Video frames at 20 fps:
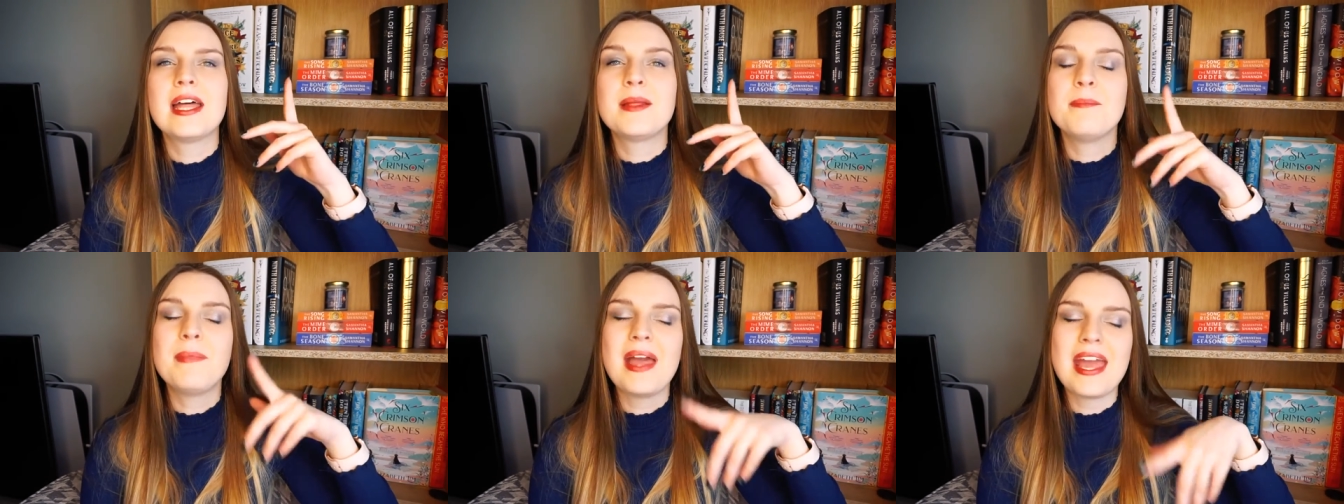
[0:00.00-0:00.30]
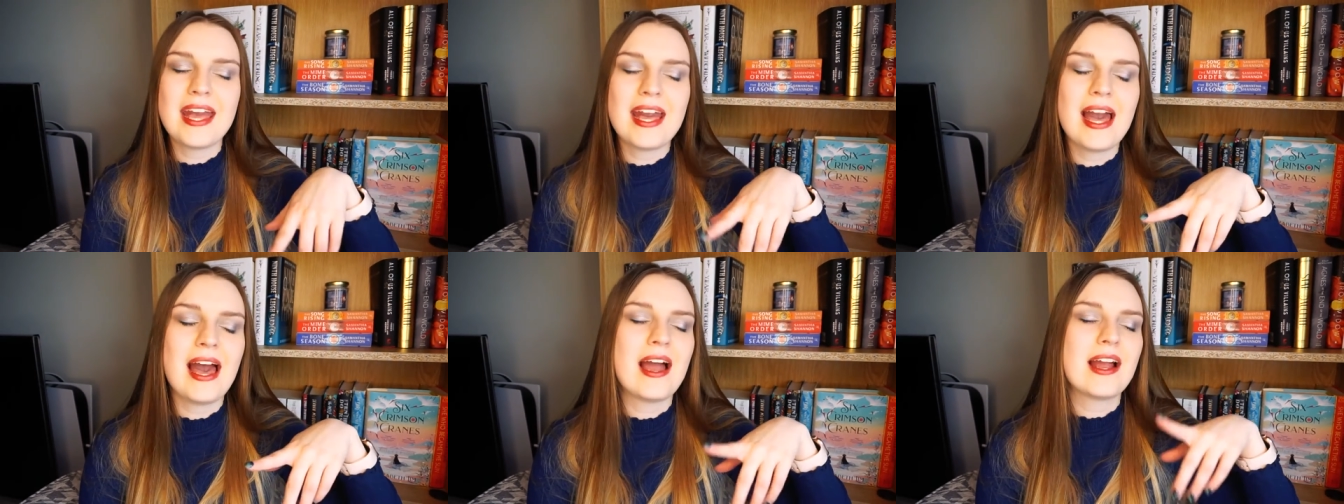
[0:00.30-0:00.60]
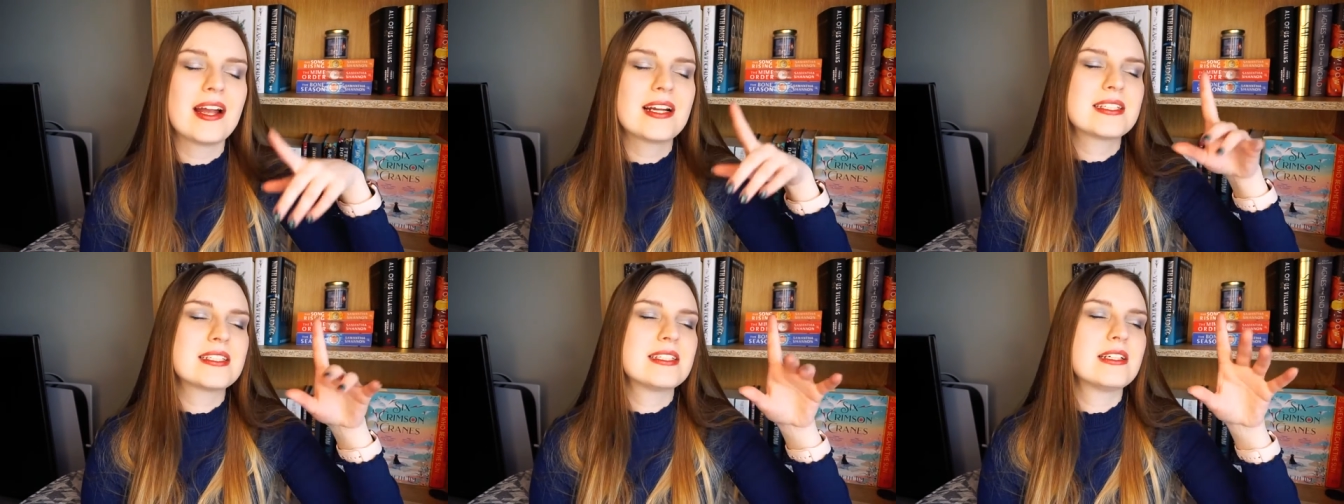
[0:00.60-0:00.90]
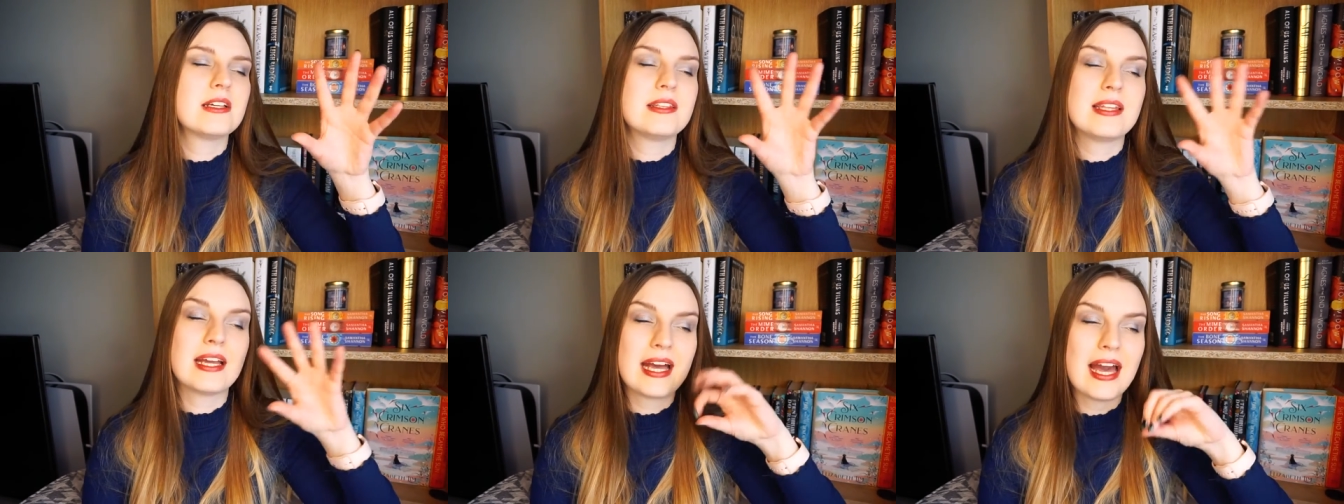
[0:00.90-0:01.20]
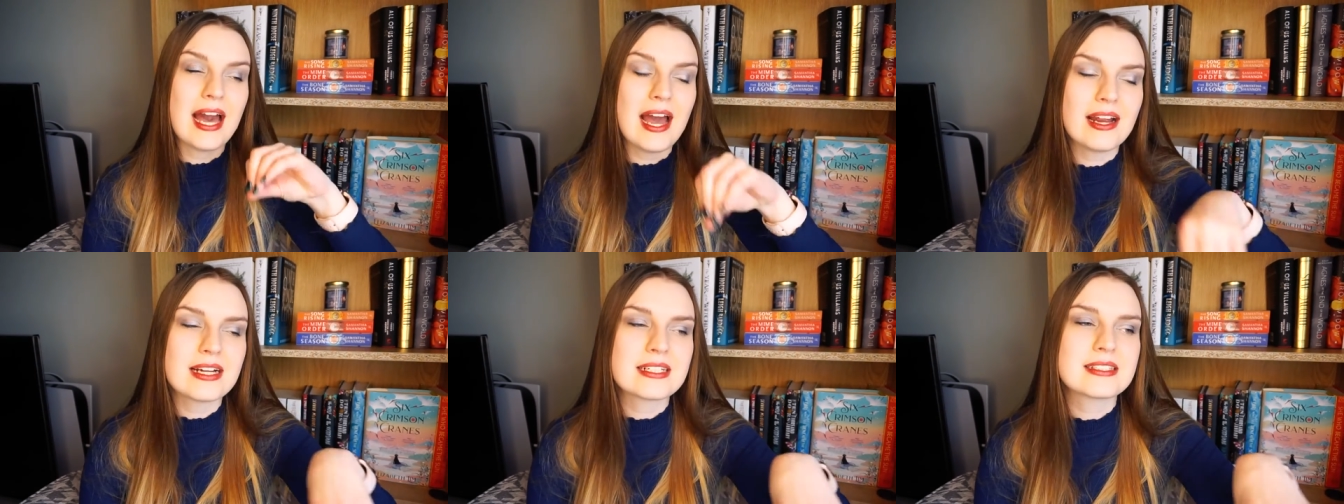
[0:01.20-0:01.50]
main character, the
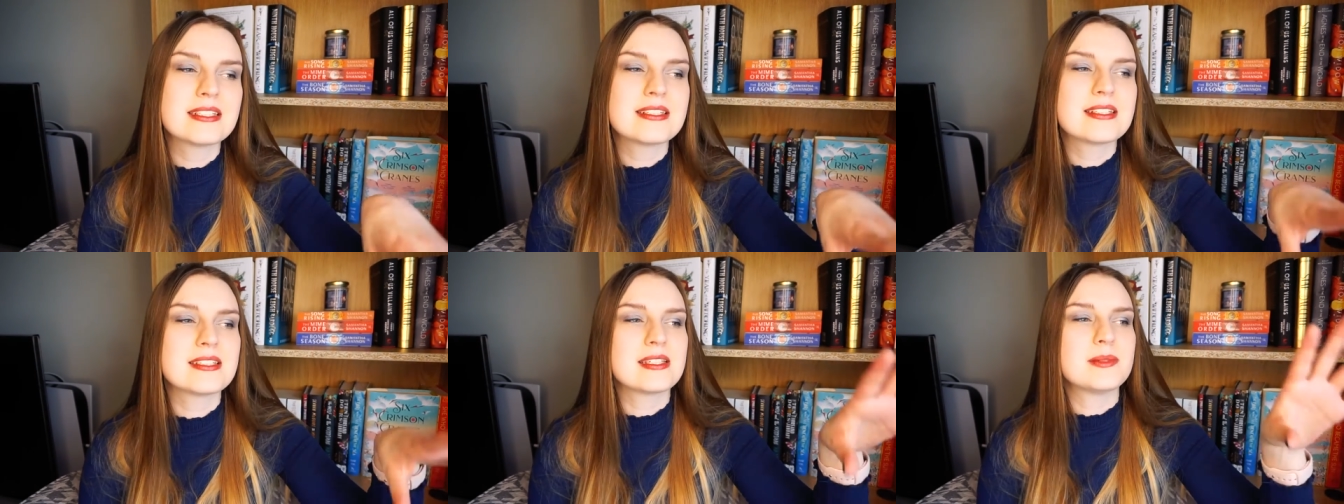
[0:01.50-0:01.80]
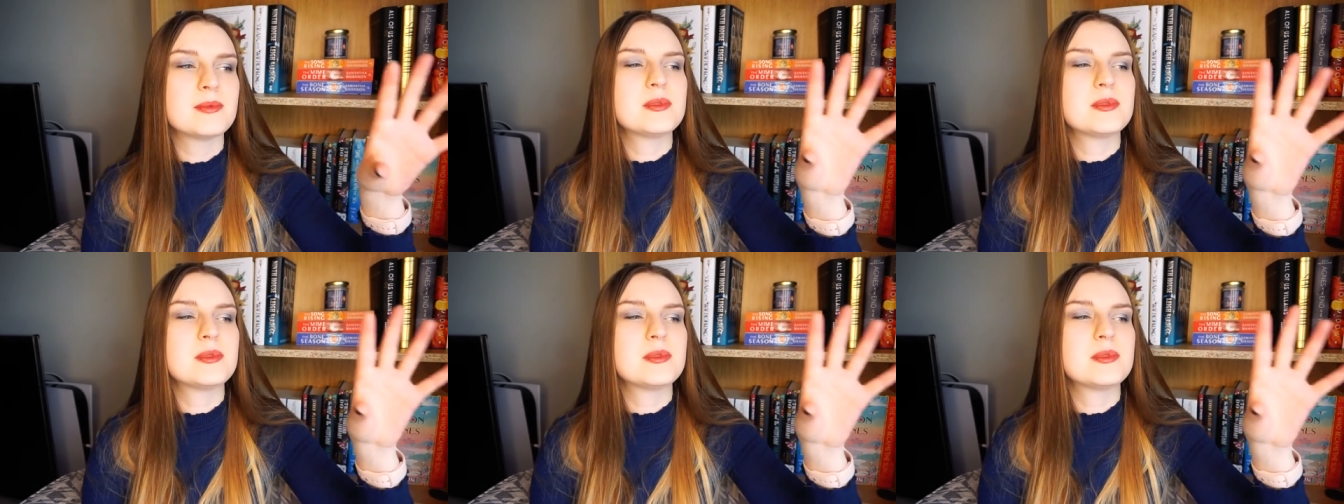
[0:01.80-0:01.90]
characters